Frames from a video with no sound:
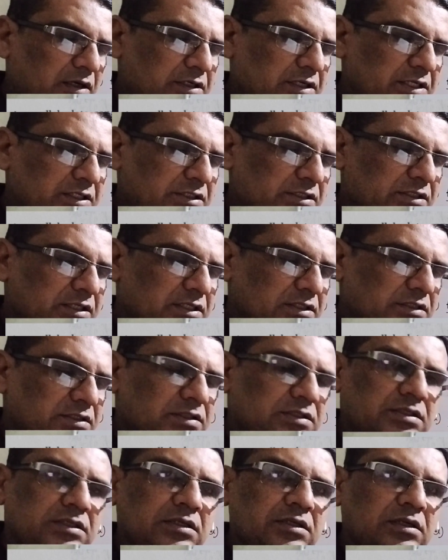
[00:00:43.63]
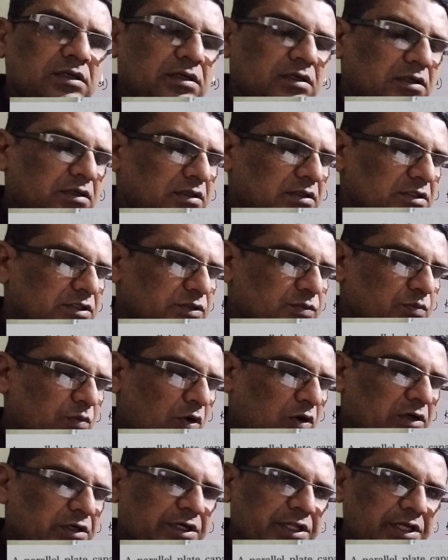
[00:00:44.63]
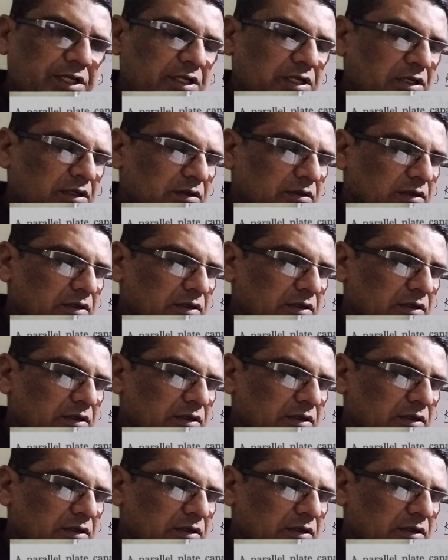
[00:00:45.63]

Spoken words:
distance small d,